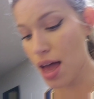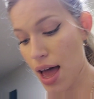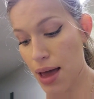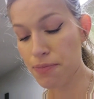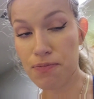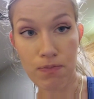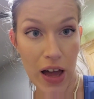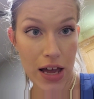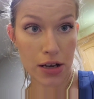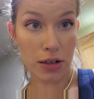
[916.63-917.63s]
I'm
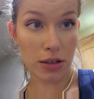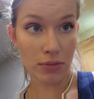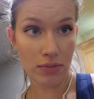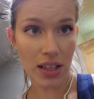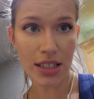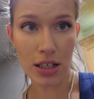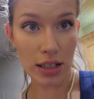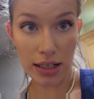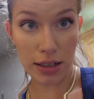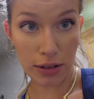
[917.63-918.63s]
fired. That's all
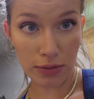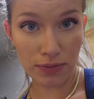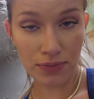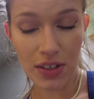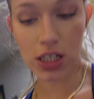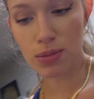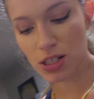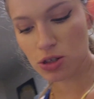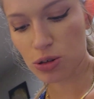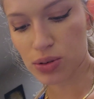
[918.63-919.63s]
I know. It should be
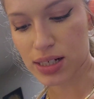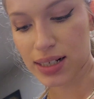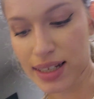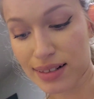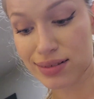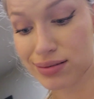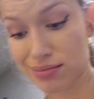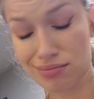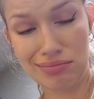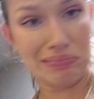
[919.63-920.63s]
2-to-1 and...
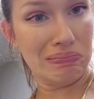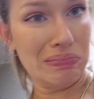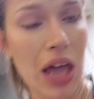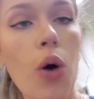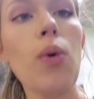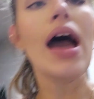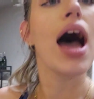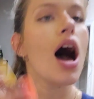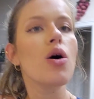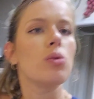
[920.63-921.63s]
Oh!
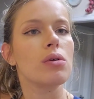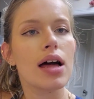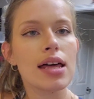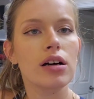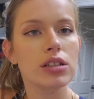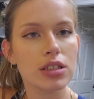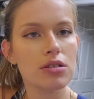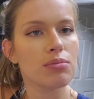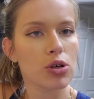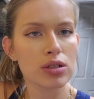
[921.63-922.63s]
And also
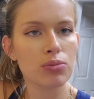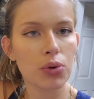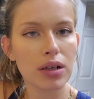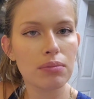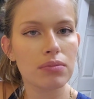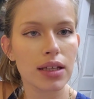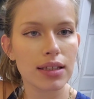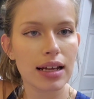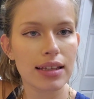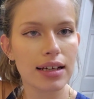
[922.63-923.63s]
the most important thing
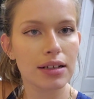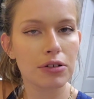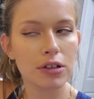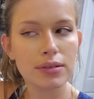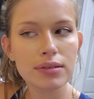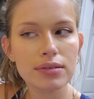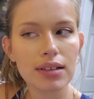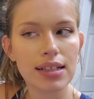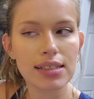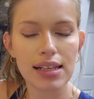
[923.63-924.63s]
that I think I did wrong
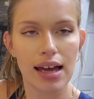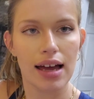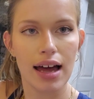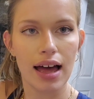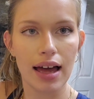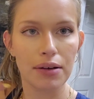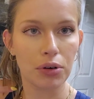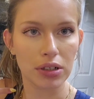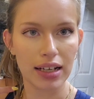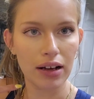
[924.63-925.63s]
is I
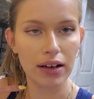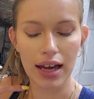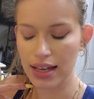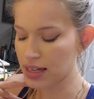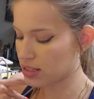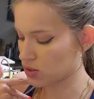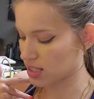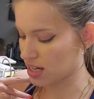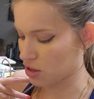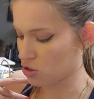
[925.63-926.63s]
rolled it out and cut it, so it's
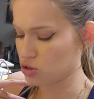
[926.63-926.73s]
like